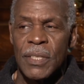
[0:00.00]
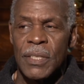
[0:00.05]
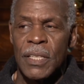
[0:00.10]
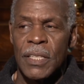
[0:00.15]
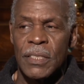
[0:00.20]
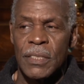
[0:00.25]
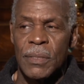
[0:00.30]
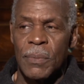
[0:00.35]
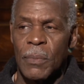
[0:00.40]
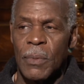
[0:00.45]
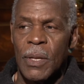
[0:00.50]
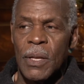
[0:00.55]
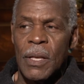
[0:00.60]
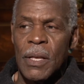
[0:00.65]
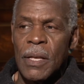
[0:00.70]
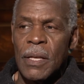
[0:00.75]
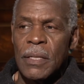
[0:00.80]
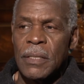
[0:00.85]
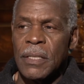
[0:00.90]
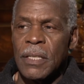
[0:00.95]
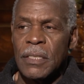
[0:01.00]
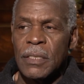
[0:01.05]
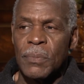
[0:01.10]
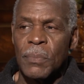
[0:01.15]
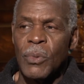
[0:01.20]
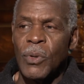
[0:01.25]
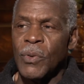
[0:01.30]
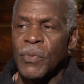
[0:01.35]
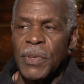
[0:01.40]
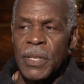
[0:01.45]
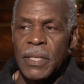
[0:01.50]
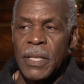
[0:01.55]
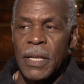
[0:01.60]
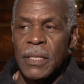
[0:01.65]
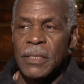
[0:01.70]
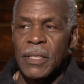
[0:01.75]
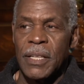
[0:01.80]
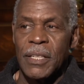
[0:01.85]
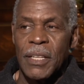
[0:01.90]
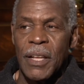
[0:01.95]
of this this movie that
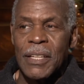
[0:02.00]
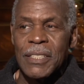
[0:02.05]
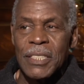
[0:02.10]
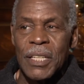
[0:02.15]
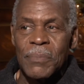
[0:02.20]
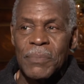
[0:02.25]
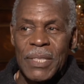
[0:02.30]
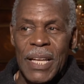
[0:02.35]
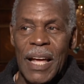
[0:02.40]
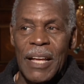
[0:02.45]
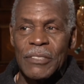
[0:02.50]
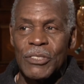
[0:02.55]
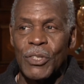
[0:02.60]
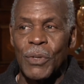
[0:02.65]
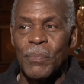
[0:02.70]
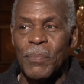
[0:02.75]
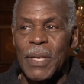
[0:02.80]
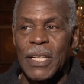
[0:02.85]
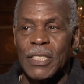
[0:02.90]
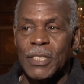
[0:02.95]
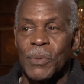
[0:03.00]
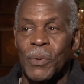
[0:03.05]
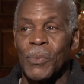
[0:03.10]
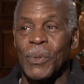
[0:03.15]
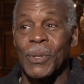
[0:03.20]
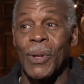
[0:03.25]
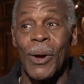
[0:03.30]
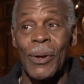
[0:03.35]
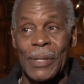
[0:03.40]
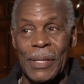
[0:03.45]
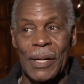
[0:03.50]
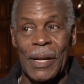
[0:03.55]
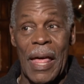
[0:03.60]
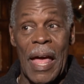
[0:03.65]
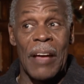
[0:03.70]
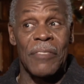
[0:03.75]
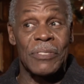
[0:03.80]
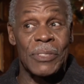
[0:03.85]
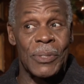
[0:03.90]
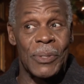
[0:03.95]
sometimes you miss with all the
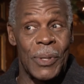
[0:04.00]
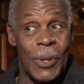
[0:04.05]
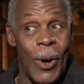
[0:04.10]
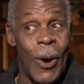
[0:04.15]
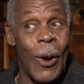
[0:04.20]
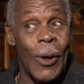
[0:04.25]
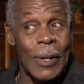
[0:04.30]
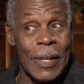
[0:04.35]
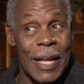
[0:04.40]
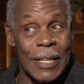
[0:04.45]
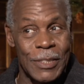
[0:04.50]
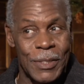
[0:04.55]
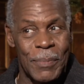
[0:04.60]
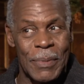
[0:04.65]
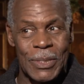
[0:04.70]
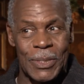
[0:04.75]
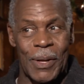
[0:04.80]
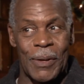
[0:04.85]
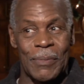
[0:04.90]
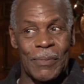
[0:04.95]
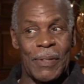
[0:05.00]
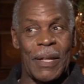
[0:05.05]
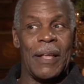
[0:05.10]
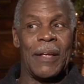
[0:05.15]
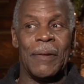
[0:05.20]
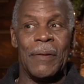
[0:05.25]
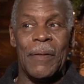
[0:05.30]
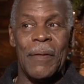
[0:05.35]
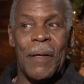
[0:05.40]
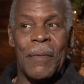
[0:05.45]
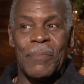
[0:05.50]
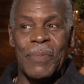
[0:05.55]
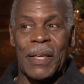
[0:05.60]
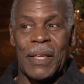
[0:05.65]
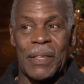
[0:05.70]
laughter and all that. Mm-hmm. You miss all there the